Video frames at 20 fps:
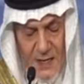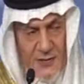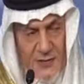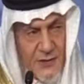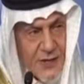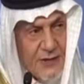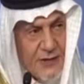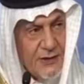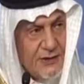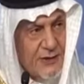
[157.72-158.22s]

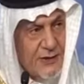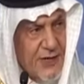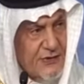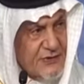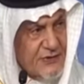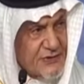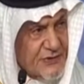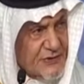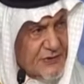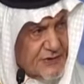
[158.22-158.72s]
The
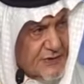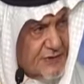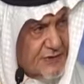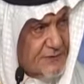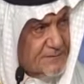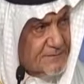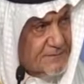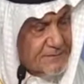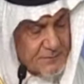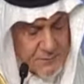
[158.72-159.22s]

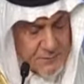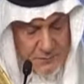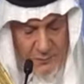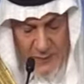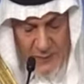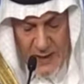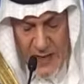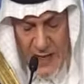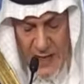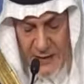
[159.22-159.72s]
intensity
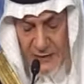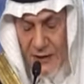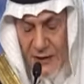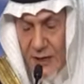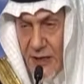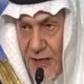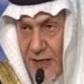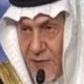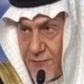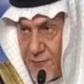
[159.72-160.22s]
and
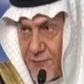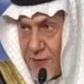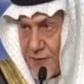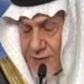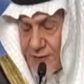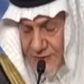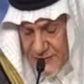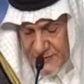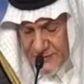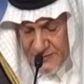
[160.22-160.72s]

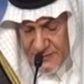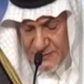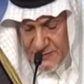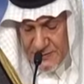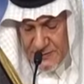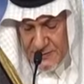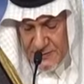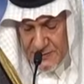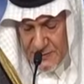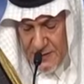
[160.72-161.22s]
gleefulness
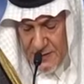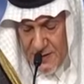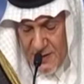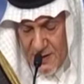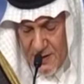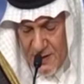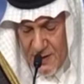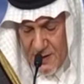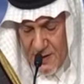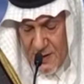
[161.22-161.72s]

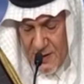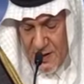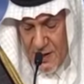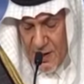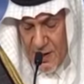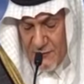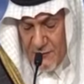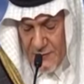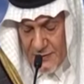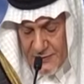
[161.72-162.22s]

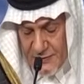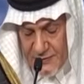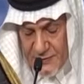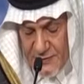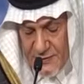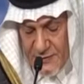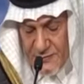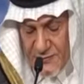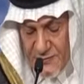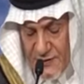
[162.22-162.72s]
of it
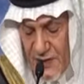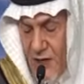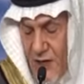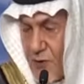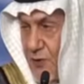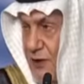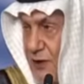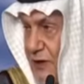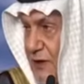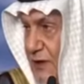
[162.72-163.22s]
is
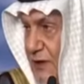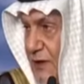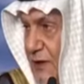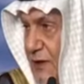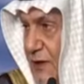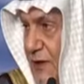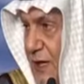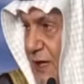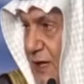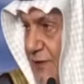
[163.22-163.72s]
equally
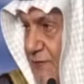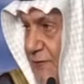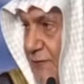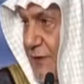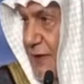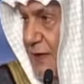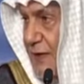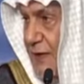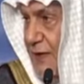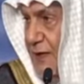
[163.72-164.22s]

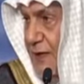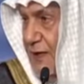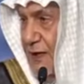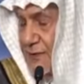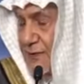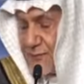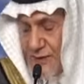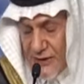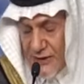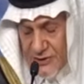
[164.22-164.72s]
unfair
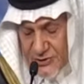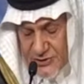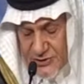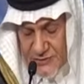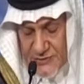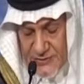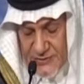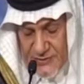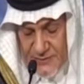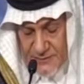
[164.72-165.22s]
and
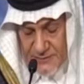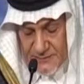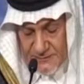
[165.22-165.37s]
malicious.